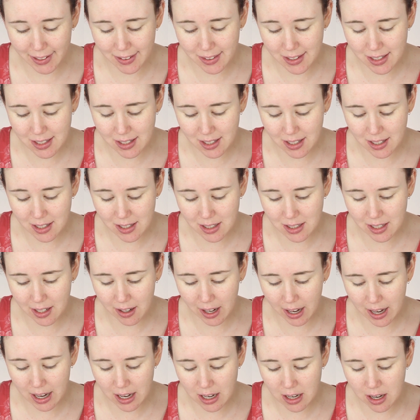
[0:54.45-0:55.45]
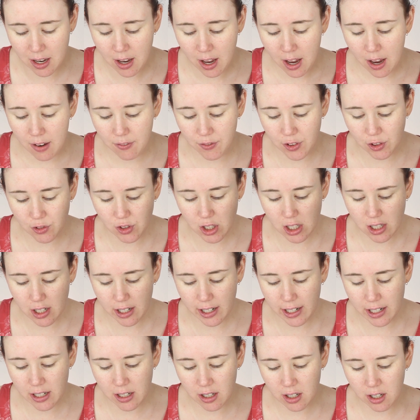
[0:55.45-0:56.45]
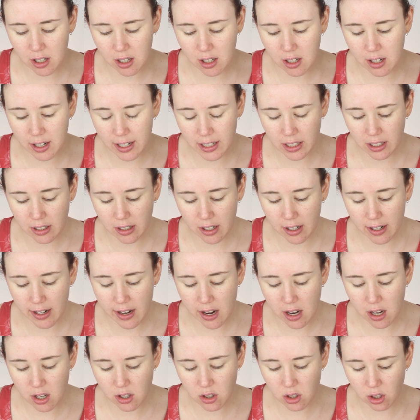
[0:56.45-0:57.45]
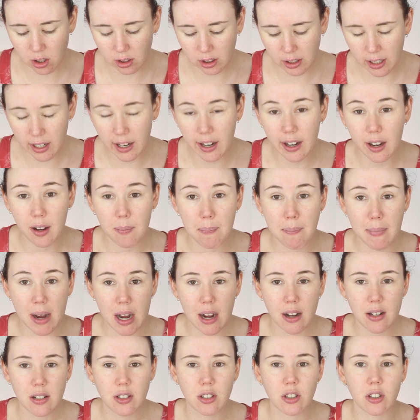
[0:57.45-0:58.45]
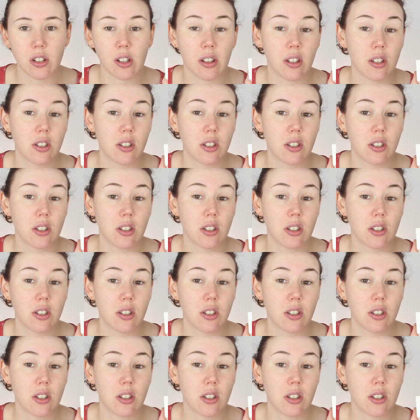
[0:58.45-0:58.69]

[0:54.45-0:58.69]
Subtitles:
This is a $59.99 mask,